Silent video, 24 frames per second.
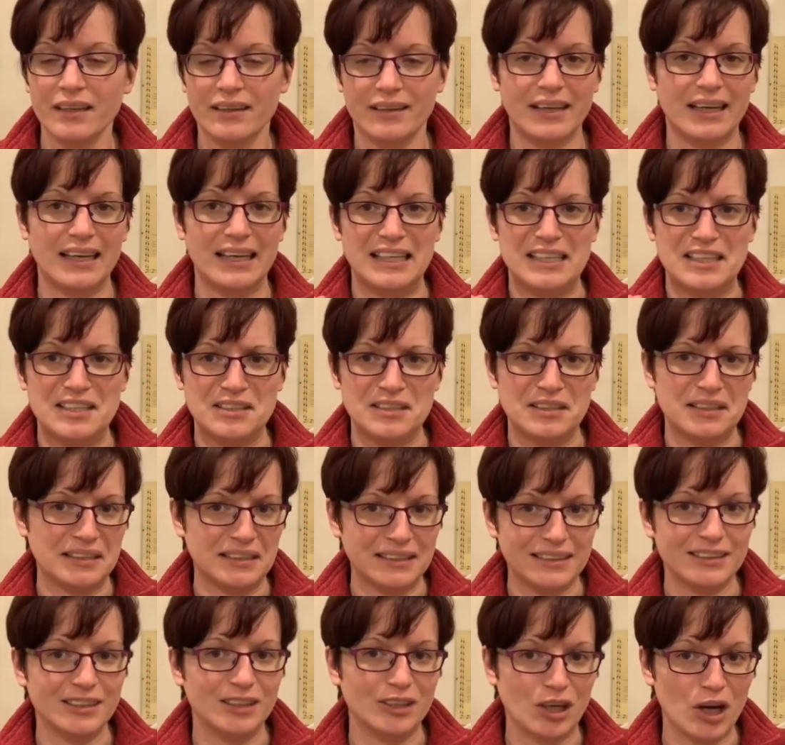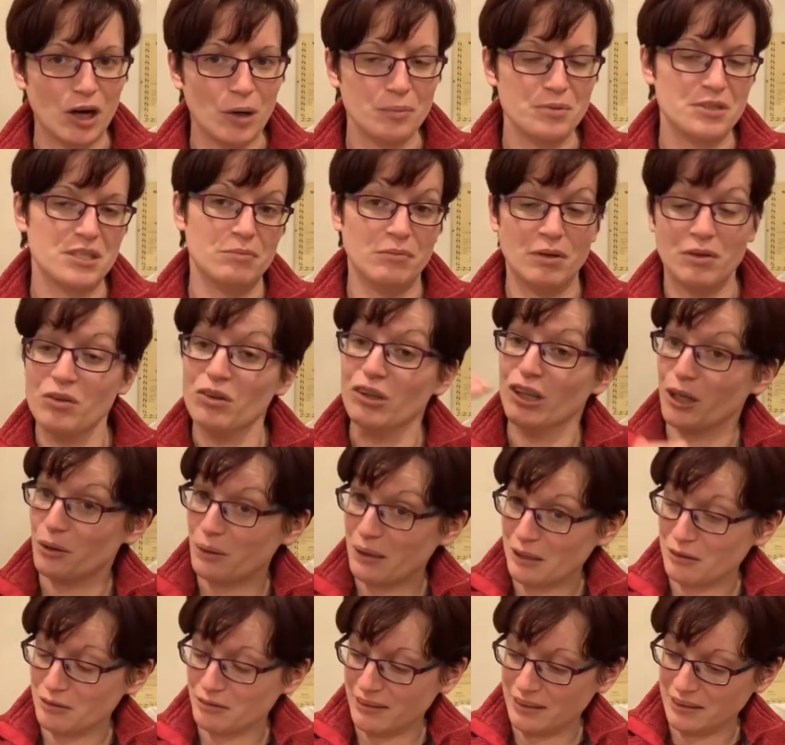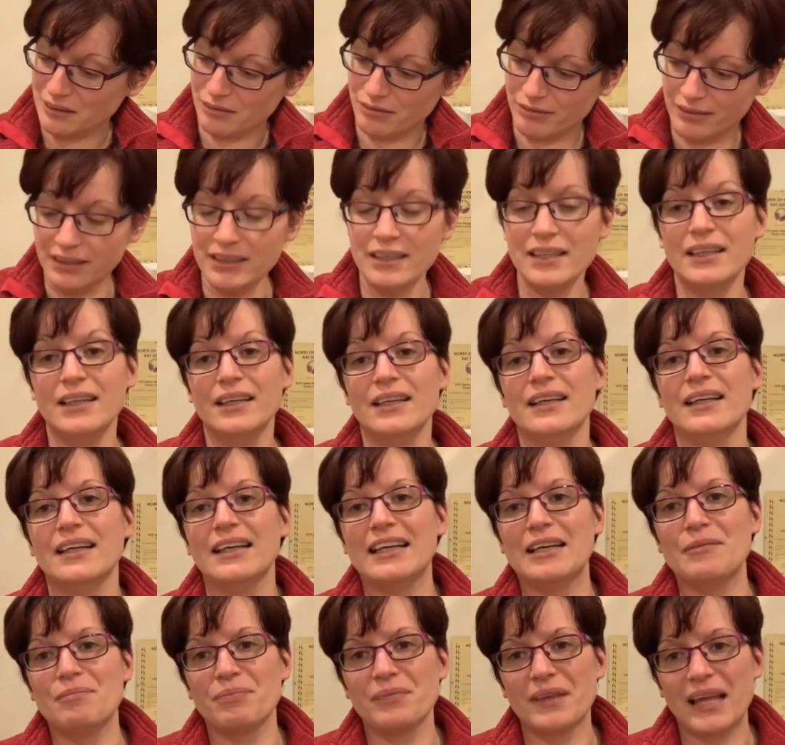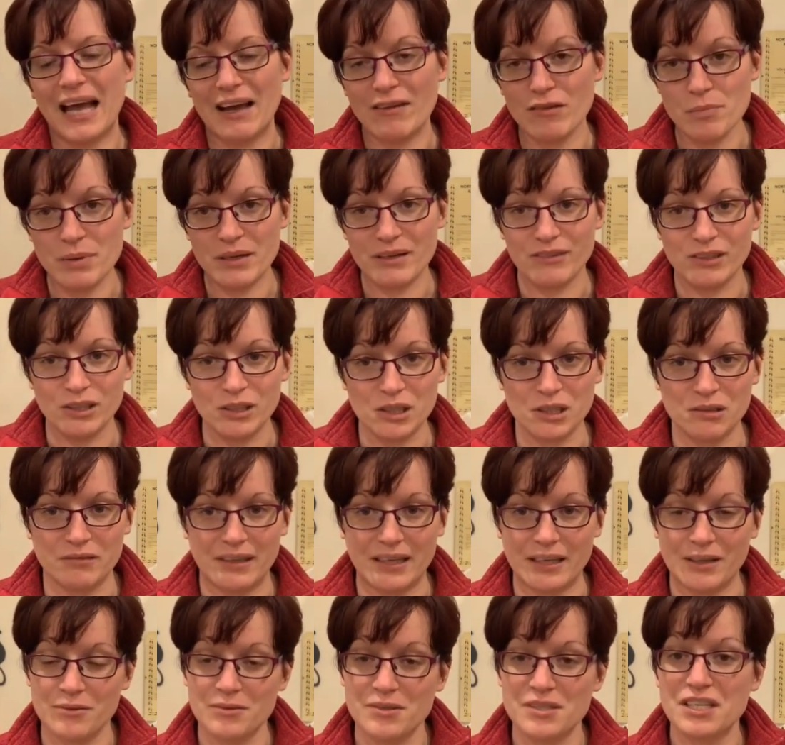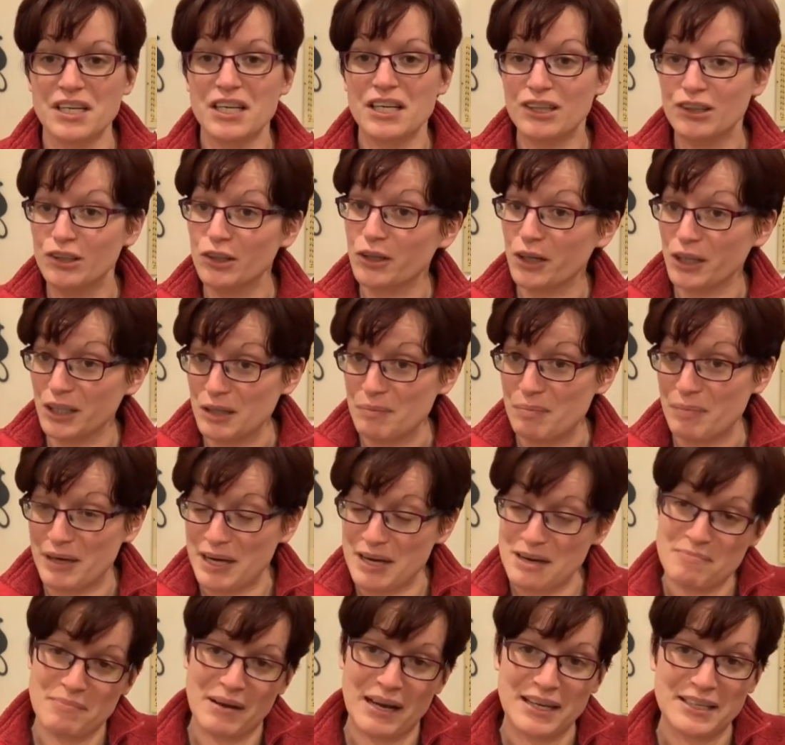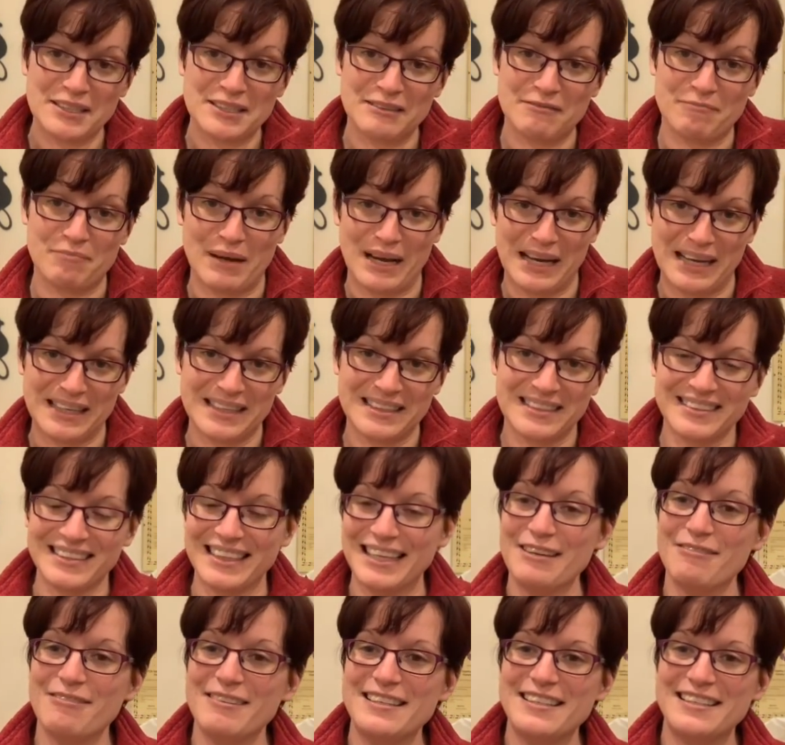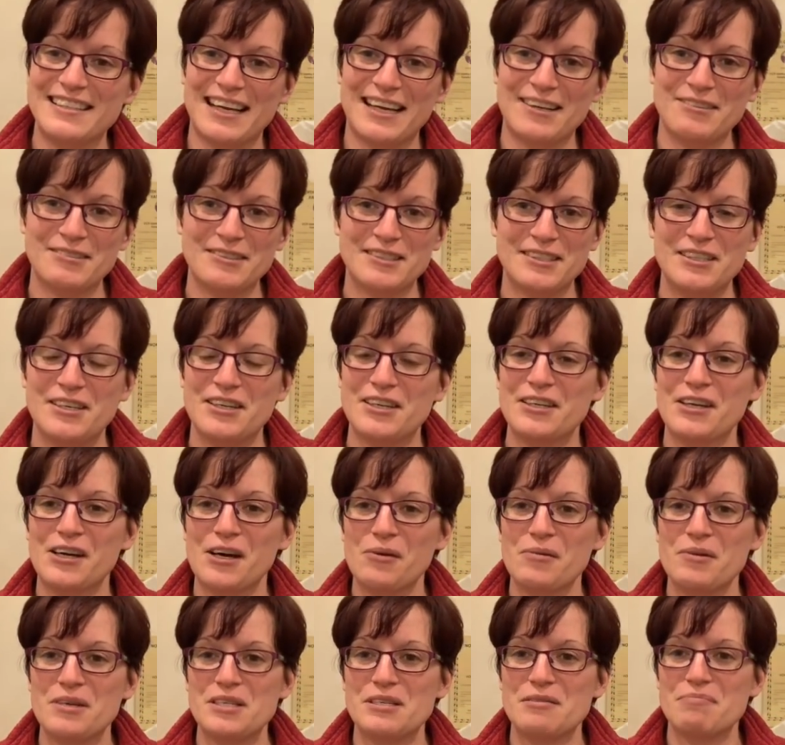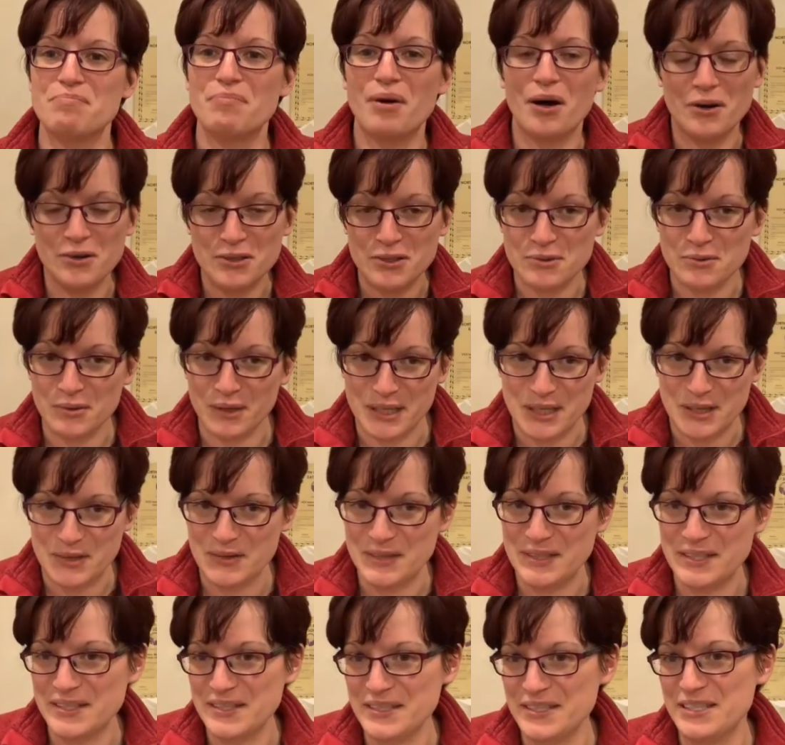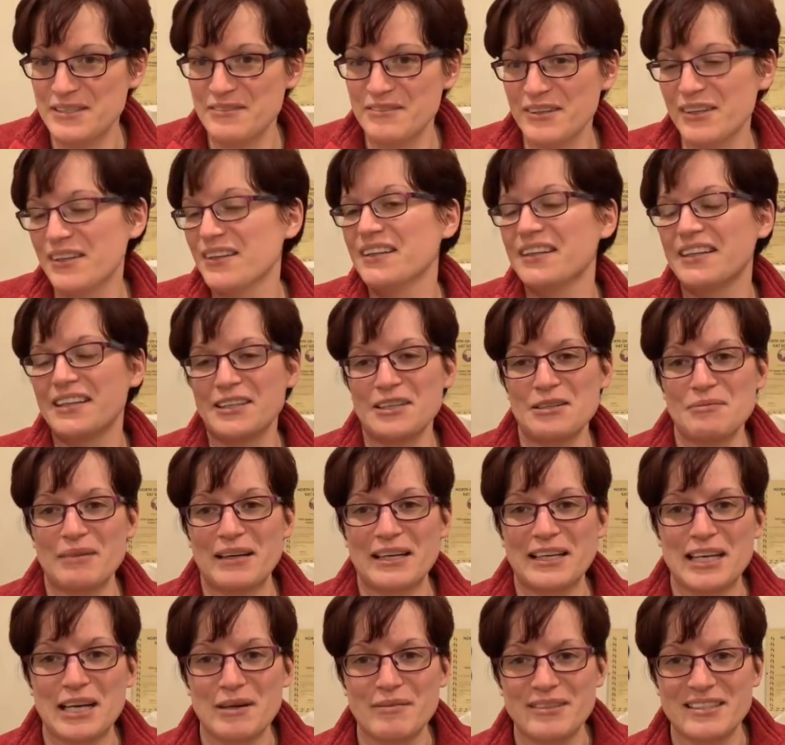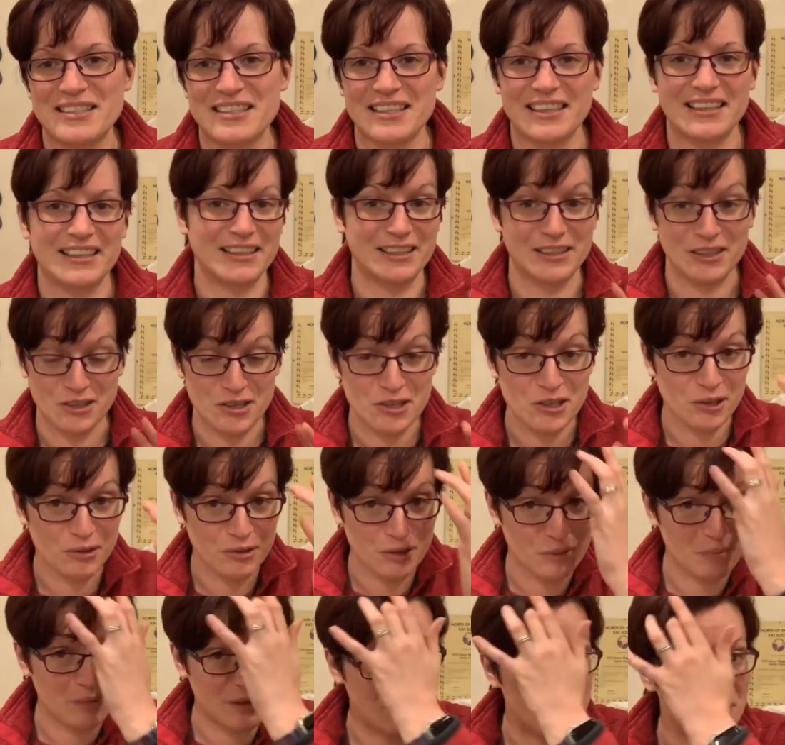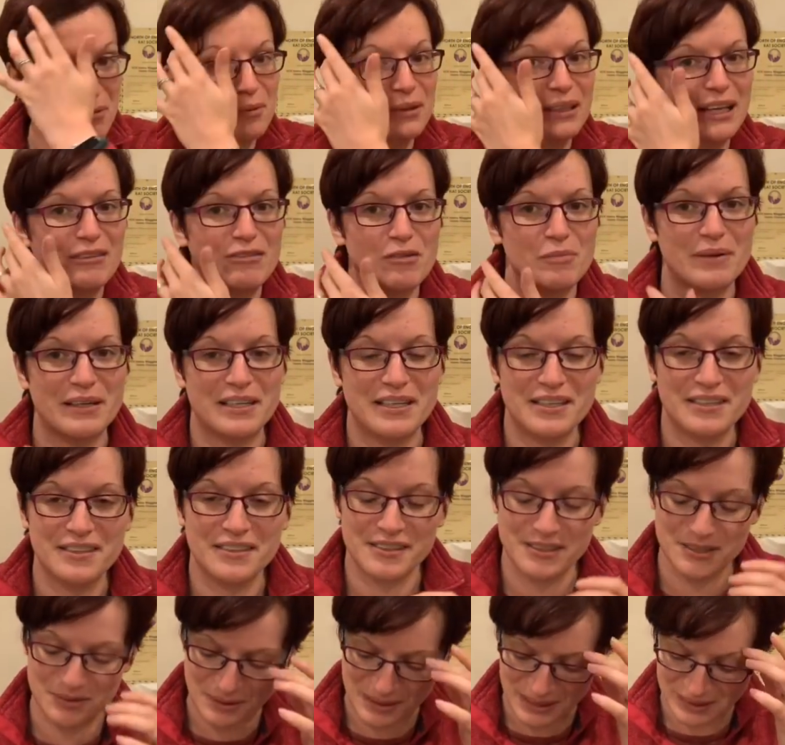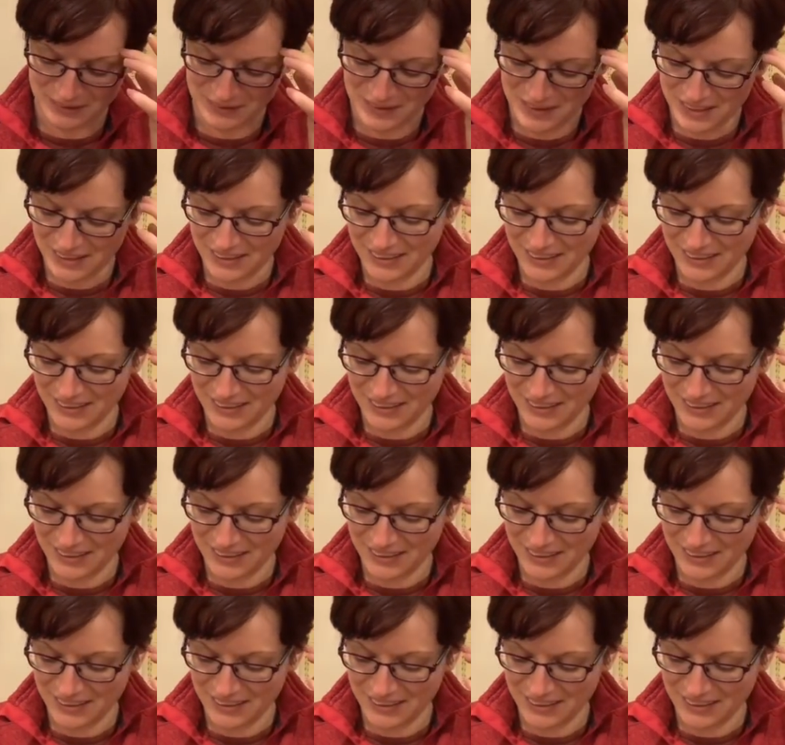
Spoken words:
They're your optimum, low alfalfa. Have a bit of a look around. Look on the backs of bags. If in doubt, you can always post what ingredients you've got, and I don't mind commenting on it. I'm sure other people will have opinions as well.